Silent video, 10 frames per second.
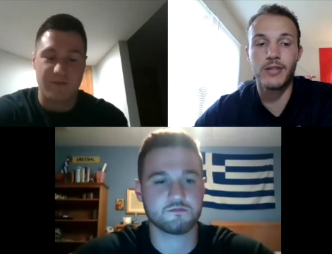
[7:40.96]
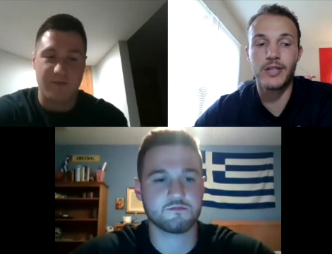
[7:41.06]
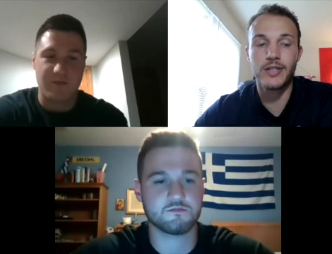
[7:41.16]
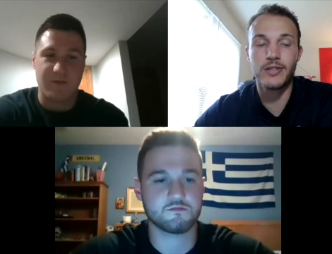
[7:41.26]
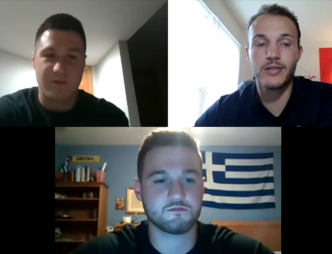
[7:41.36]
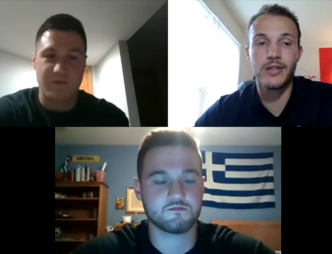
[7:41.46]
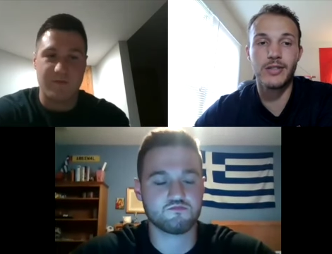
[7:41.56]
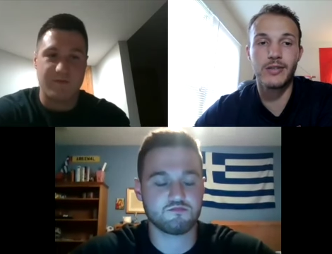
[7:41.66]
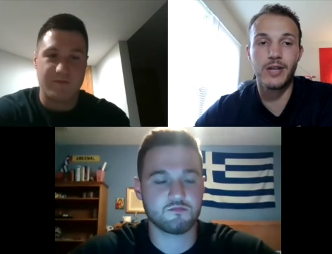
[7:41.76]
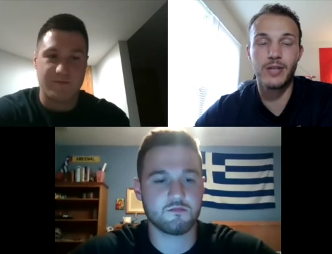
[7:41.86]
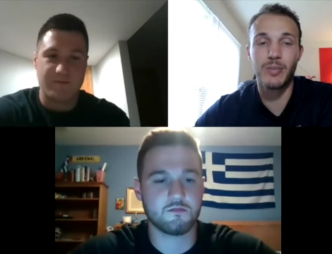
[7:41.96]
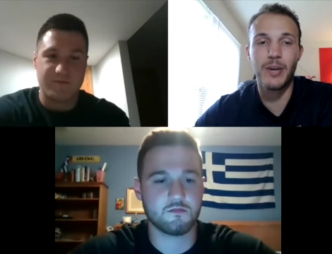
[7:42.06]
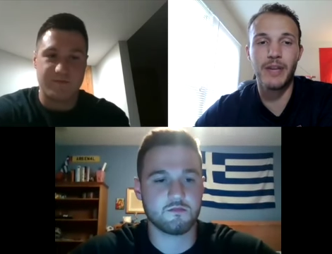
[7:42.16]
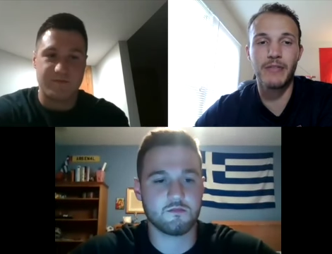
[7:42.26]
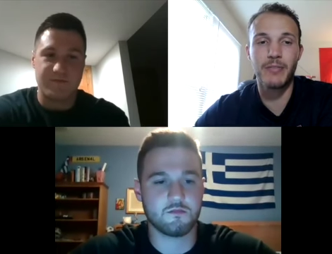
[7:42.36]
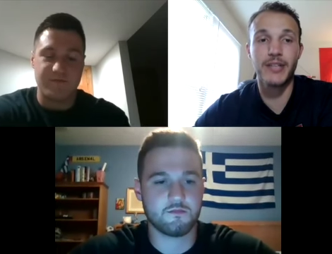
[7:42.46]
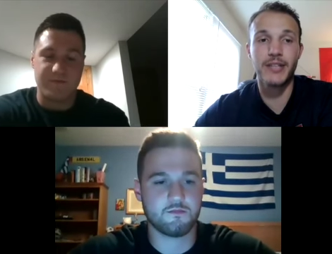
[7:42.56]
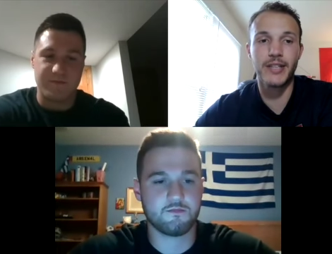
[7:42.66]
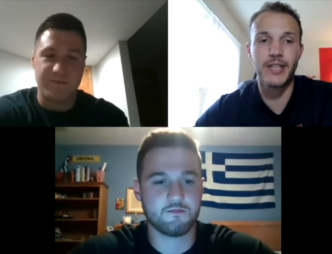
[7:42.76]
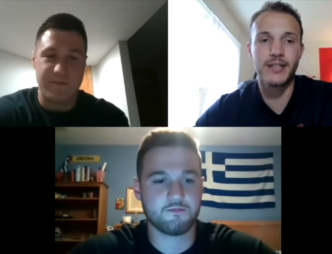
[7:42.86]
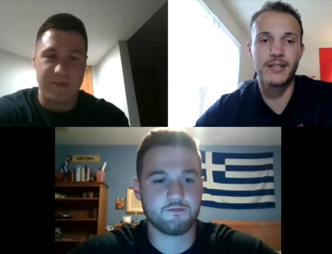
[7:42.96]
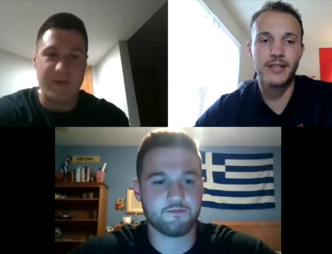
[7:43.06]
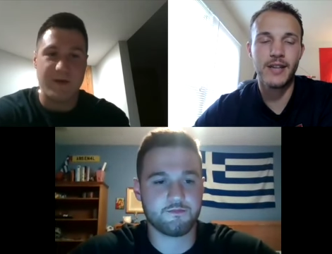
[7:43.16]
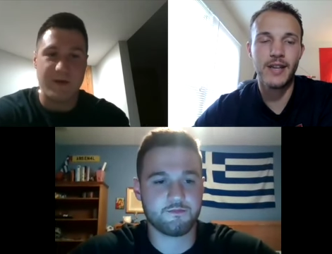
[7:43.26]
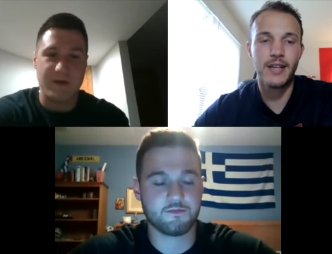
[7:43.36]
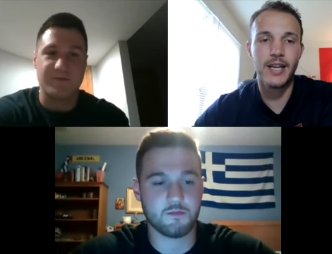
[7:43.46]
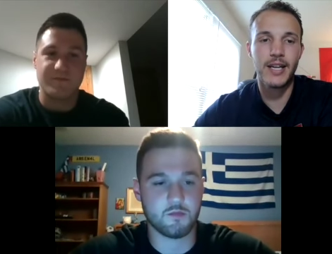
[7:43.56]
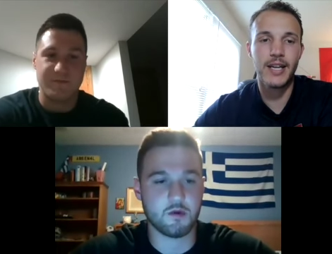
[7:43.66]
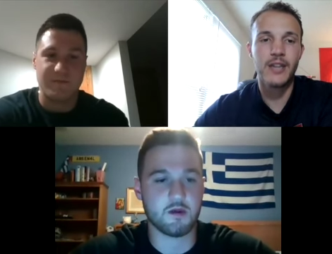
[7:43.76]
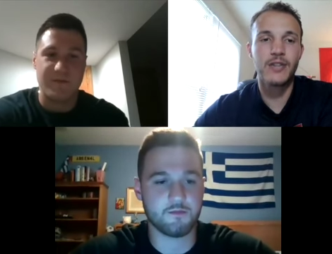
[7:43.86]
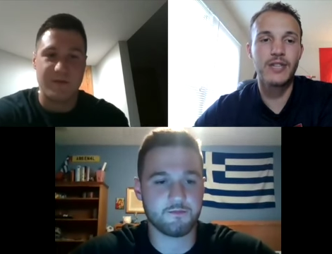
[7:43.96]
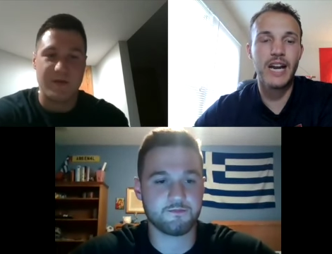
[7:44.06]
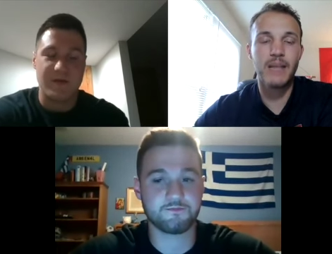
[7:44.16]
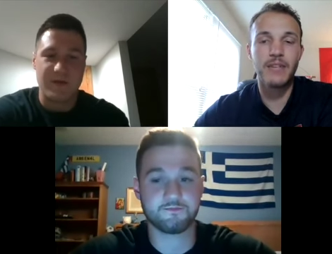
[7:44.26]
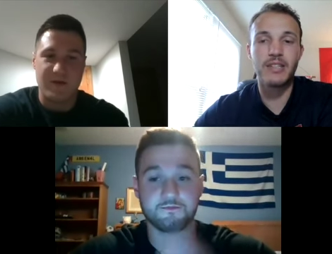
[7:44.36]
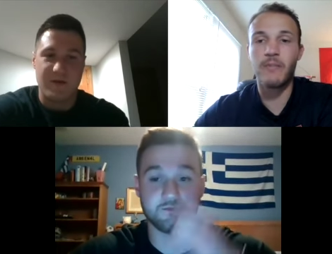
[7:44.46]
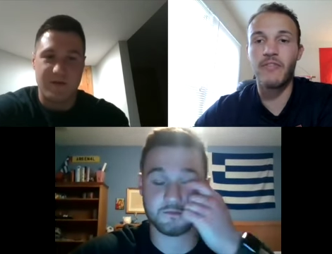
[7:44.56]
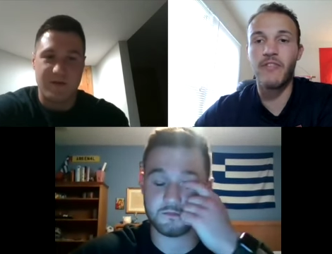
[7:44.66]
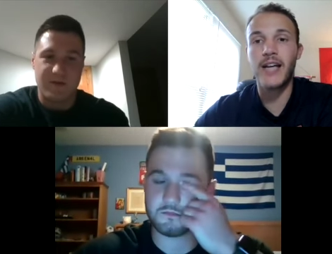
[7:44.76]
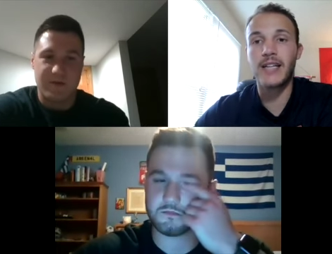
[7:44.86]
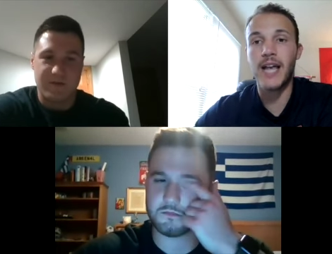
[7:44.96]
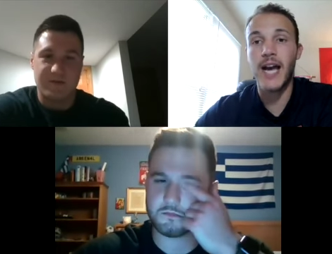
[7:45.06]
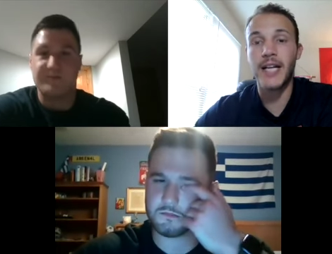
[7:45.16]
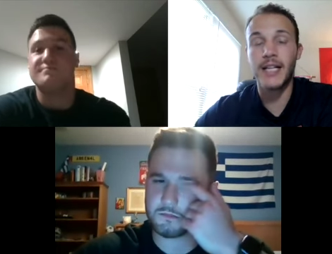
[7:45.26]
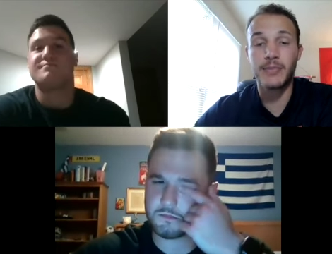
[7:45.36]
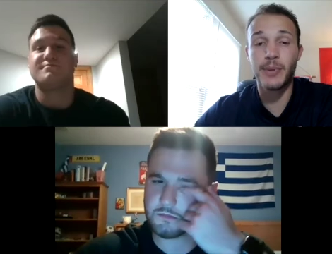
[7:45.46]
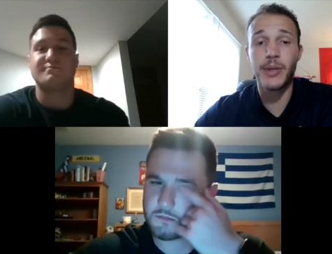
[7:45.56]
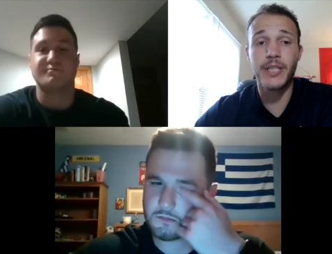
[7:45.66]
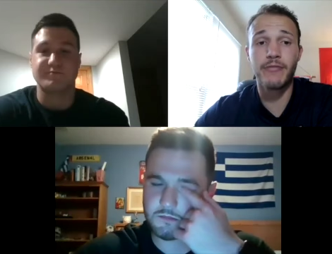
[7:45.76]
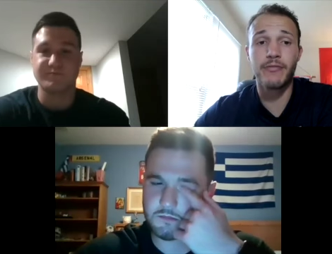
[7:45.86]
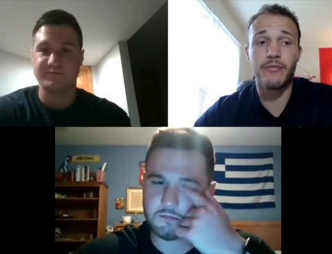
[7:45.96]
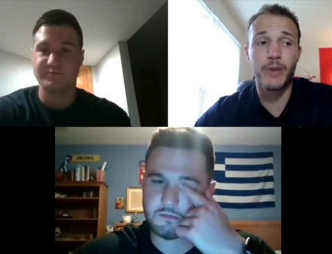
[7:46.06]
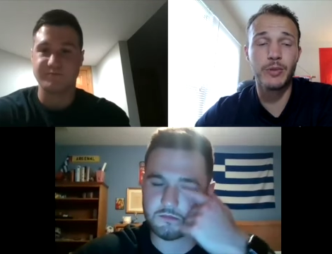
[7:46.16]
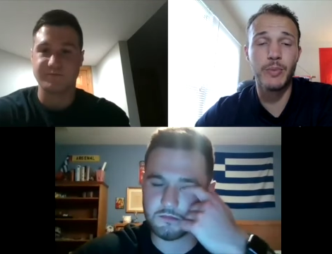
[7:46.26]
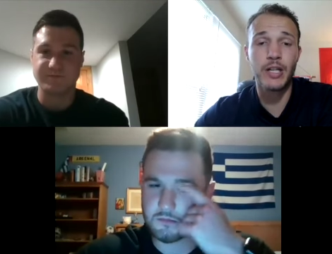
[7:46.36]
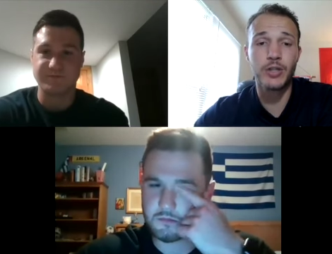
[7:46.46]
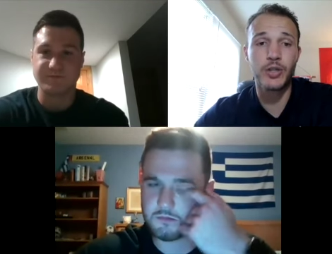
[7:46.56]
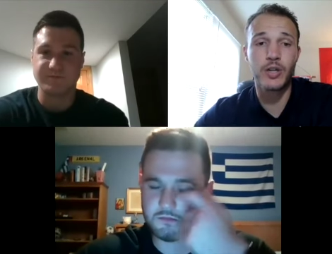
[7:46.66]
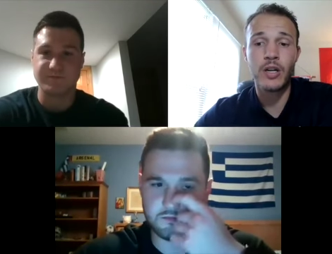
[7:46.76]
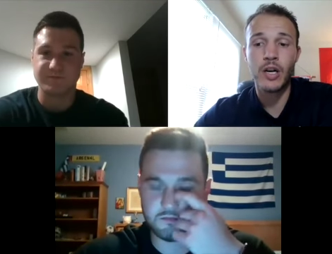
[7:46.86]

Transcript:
Speaker 1: let's let's let's prepare for penalty kicks. Yeah, like right. there's got to be some fine line, and it's probably different for each manager.